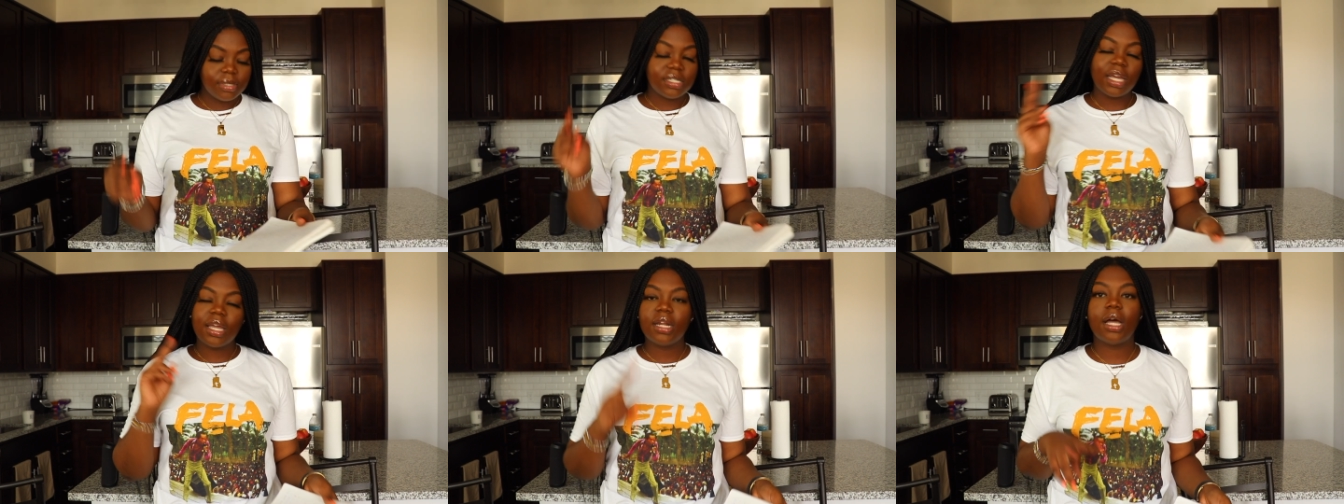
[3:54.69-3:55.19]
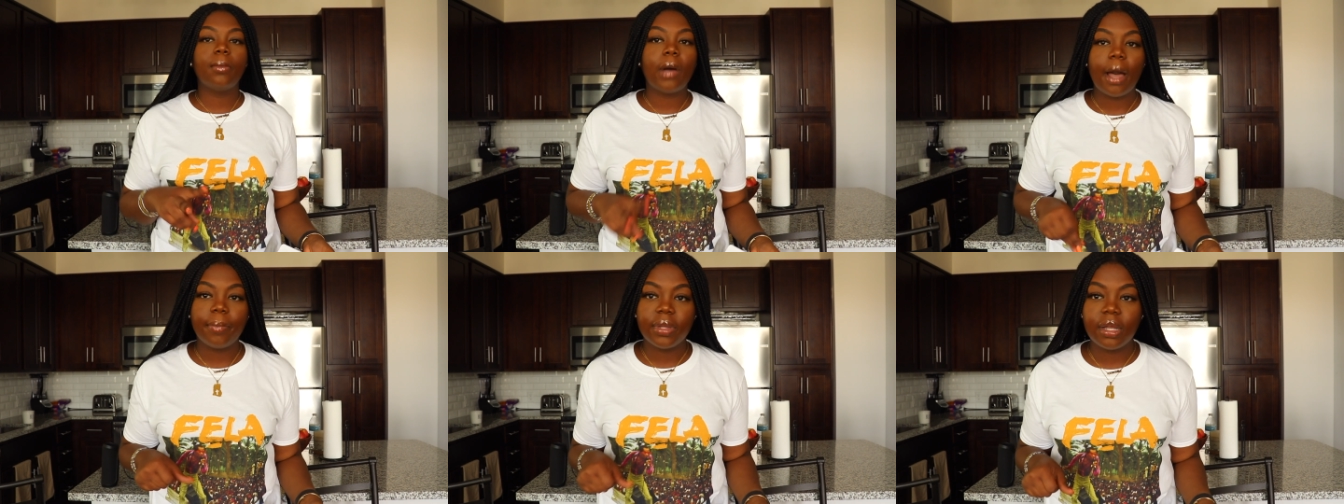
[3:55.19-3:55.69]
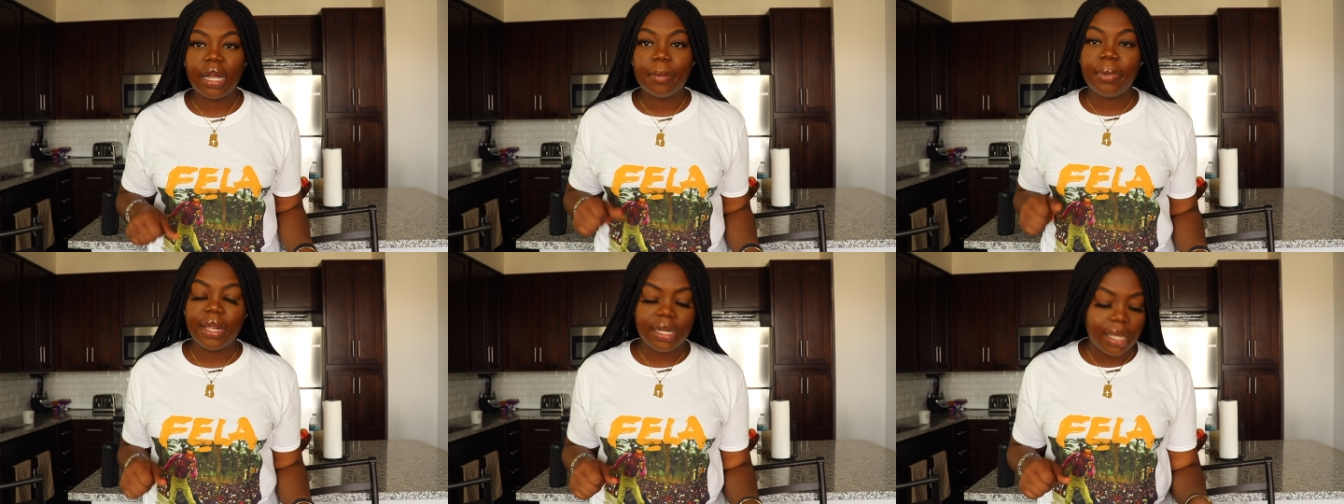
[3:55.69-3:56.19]
second unpopular
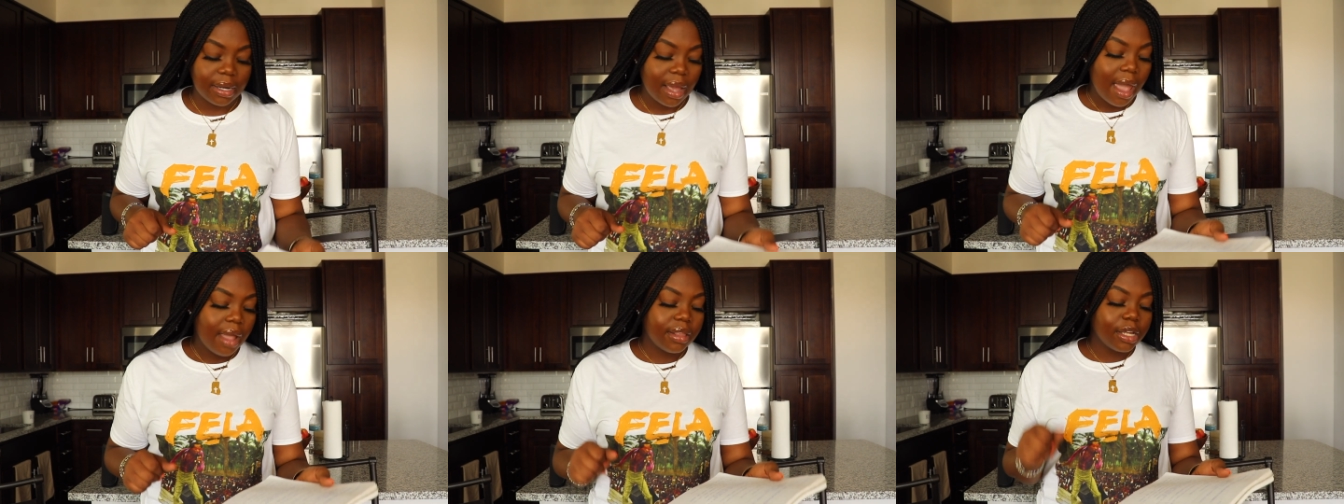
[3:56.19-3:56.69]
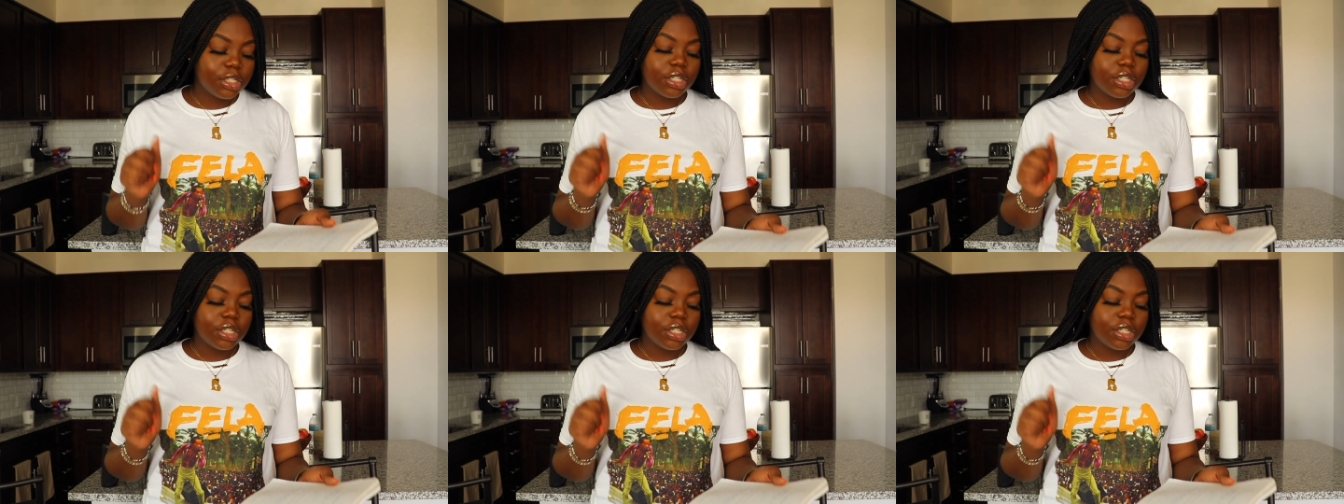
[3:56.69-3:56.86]
opinion, the